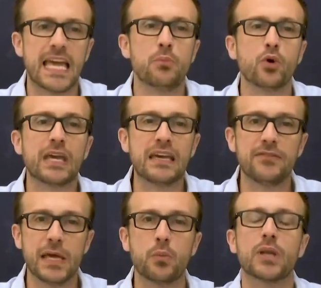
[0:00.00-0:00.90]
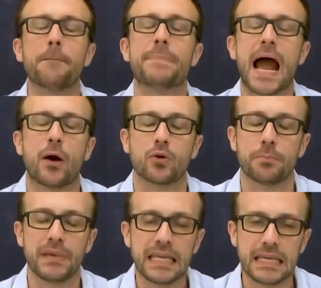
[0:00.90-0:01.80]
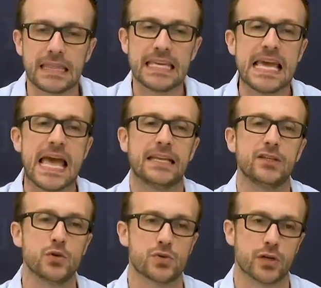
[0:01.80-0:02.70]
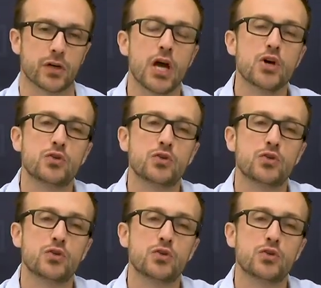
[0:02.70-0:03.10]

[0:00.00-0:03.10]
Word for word: It will give, it will empower me, the end user,